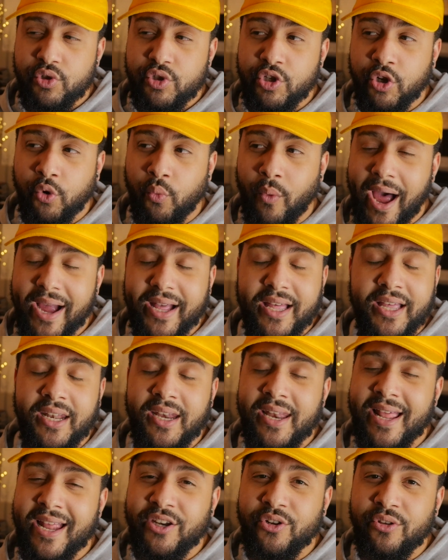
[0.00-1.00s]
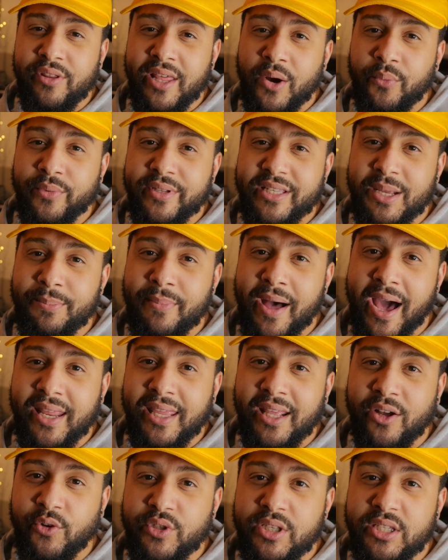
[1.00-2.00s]
So why couldn't I do that with
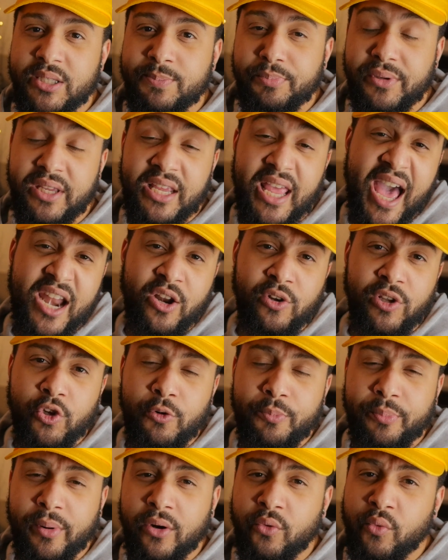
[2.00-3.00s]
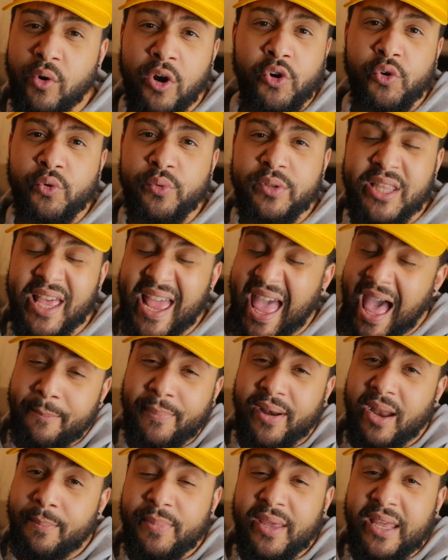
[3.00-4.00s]
somebody else's piano loop or Rhodes that
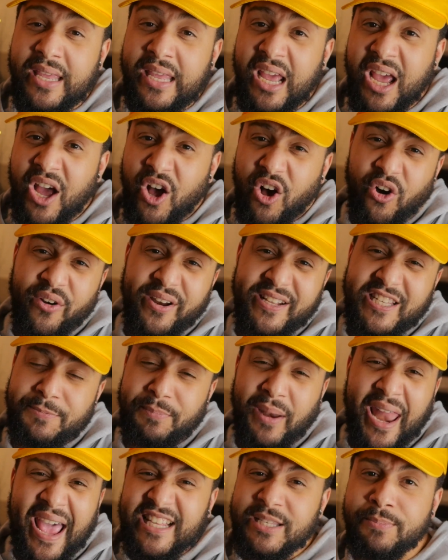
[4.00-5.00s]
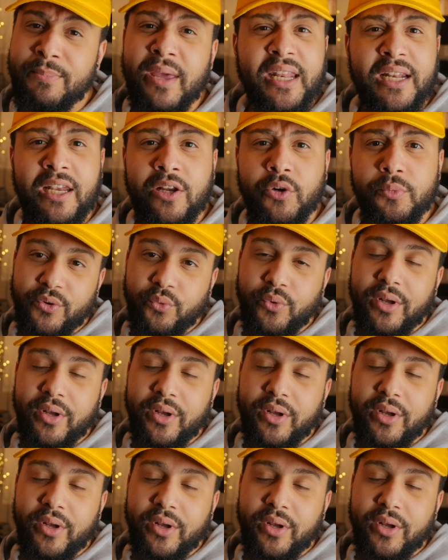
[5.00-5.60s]
happened to be on a splice MIDI loop?